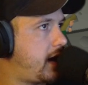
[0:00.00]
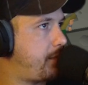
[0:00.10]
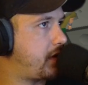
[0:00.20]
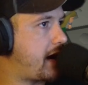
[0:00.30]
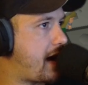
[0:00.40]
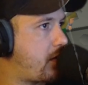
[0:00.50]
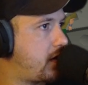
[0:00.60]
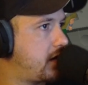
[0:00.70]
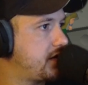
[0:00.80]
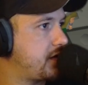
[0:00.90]
per
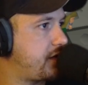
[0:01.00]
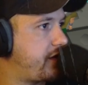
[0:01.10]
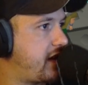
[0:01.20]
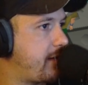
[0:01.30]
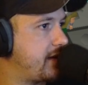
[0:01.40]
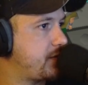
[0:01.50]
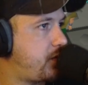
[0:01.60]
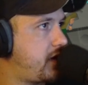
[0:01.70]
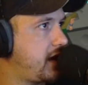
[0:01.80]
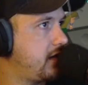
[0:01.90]
hour. So if we divide it by
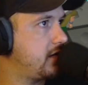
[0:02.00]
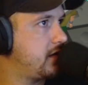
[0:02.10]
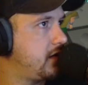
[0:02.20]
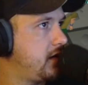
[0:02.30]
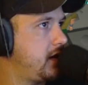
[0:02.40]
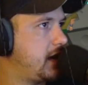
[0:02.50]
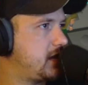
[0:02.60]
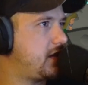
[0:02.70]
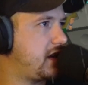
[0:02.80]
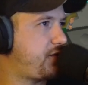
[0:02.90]
20,
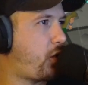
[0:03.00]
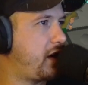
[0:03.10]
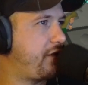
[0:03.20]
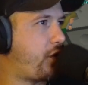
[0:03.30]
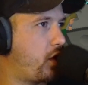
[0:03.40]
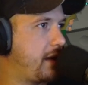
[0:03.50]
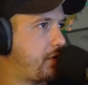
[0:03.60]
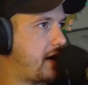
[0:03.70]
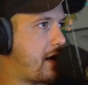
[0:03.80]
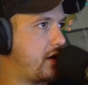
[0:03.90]
it's 40
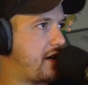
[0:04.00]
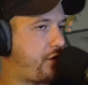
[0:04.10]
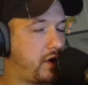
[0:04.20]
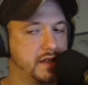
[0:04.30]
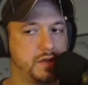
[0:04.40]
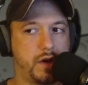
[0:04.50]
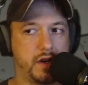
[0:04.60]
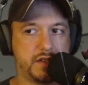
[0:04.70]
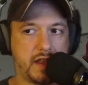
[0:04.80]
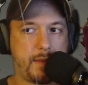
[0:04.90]
per hour, not
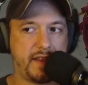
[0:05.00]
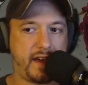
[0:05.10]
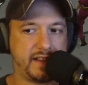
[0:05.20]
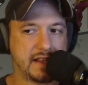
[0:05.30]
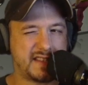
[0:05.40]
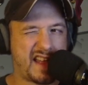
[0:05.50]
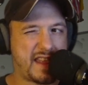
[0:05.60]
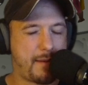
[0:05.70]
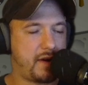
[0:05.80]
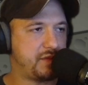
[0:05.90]
4,200. So that'd be that's not
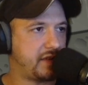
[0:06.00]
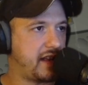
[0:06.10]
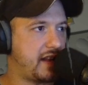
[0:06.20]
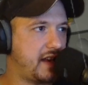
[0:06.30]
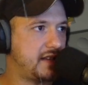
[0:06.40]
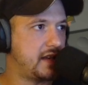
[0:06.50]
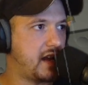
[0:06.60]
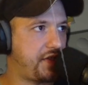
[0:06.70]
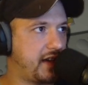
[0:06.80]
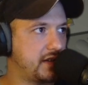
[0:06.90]
that much, but that isn't
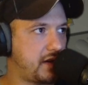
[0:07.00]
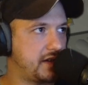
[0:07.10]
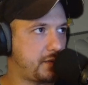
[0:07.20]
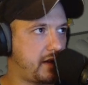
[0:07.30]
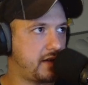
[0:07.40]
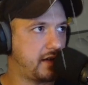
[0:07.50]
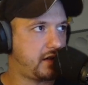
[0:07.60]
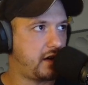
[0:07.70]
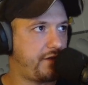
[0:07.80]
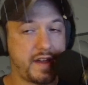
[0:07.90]
nothing. So I just wanted to
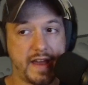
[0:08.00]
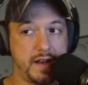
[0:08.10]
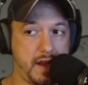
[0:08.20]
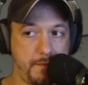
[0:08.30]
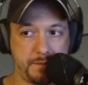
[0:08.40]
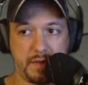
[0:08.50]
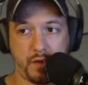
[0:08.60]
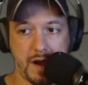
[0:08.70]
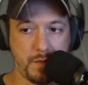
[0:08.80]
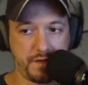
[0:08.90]
clarify that. Yep,
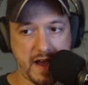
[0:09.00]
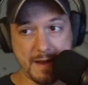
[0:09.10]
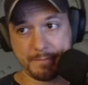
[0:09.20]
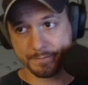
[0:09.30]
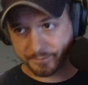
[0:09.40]
before I moved on.